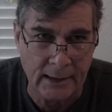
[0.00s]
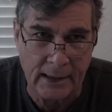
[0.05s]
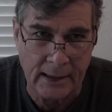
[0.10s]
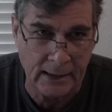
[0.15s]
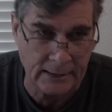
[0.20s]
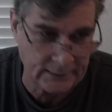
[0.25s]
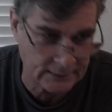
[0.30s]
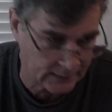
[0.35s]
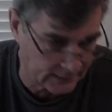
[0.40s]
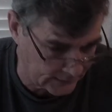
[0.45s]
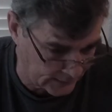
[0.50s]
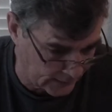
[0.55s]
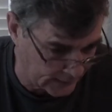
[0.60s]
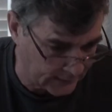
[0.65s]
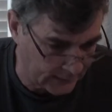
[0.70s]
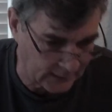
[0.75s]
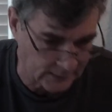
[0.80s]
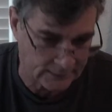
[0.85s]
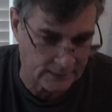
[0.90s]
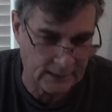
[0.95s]

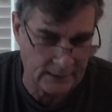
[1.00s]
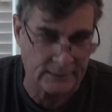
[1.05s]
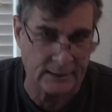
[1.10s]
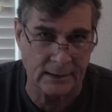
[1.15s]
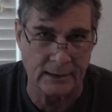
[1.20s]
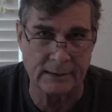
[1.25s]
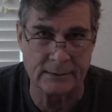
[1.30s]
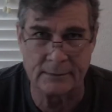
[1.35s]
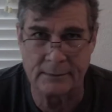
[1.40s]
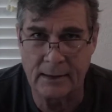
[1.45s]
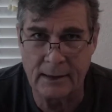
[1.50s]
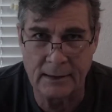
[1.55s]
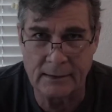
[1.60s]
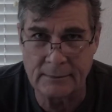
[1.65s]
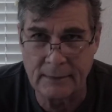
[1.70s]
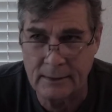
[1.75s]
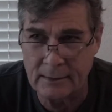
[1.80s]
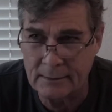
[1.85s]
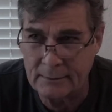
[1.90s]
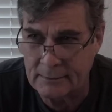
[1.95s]

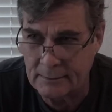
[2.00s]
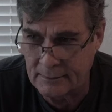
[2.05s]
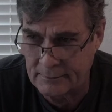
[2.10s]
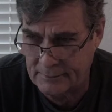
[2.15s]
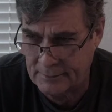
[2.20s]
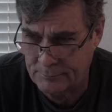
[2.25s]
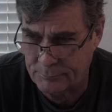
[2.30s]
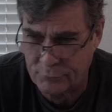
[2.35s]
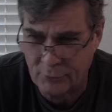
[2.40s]
and